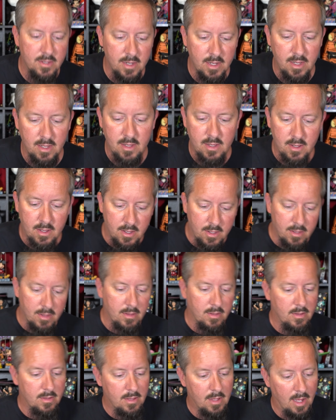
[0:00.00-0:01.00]
a
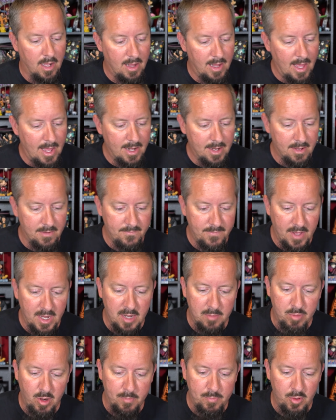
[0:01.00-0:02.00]
lot of
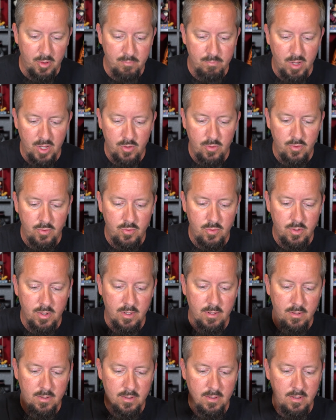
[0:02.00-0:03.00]
confetti. Purple, blue,
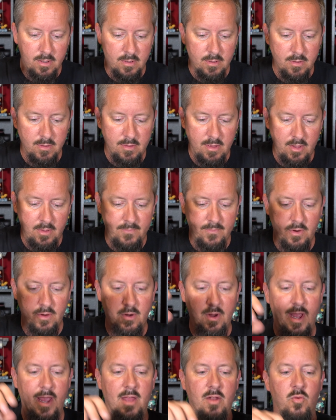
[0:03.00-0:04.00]

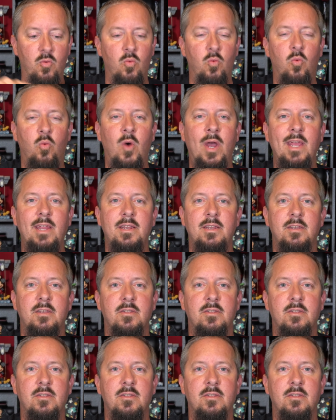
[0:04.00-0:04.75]
silver, and white.